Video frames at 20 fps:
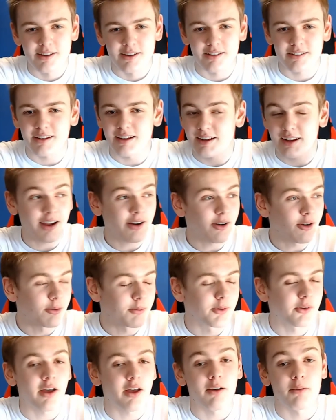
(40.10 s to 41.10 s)
like, I
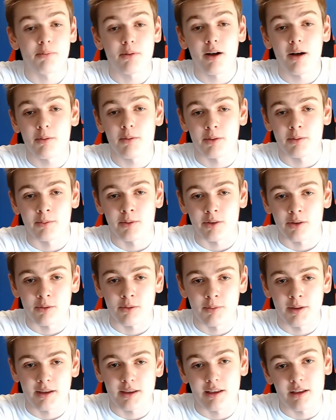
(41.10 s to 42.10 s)
normally have a problem, you know,
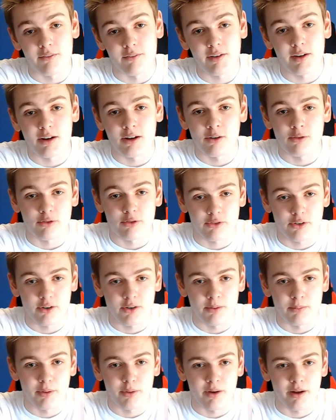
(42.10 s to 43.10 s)
making a video for
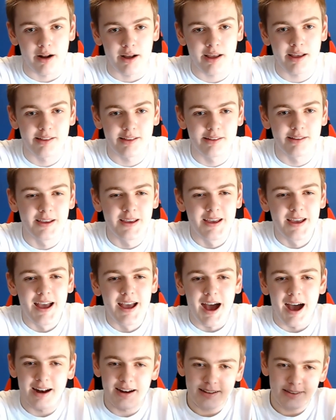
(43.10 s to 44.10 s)
fun, but
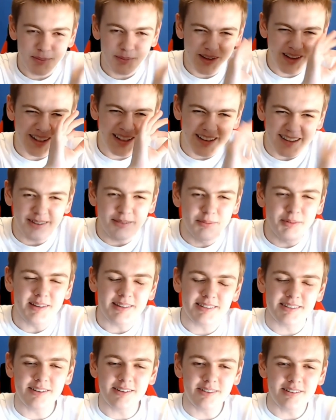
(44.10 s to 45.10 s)
I need to be a little bit
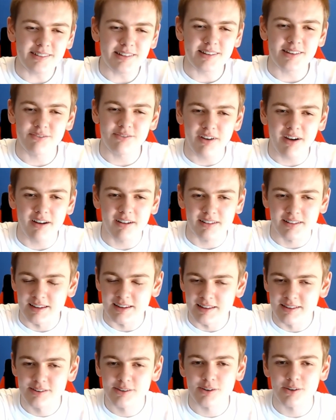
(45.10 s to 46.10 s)
serious at the very
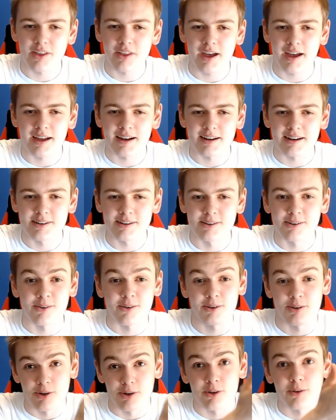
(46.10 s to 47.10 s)
least so that, you know,
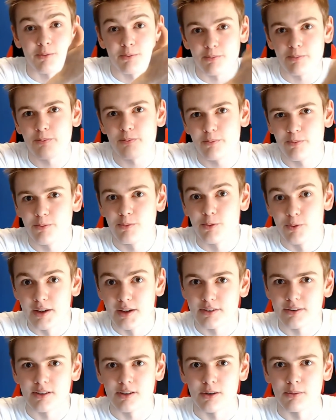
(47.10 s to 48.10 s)
you're not
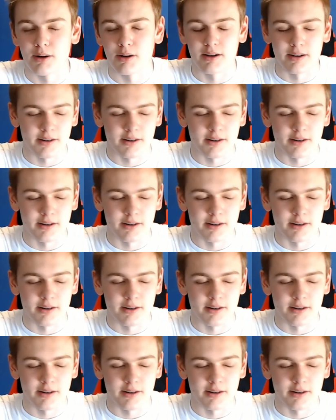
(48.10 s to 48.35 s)
wasting your money.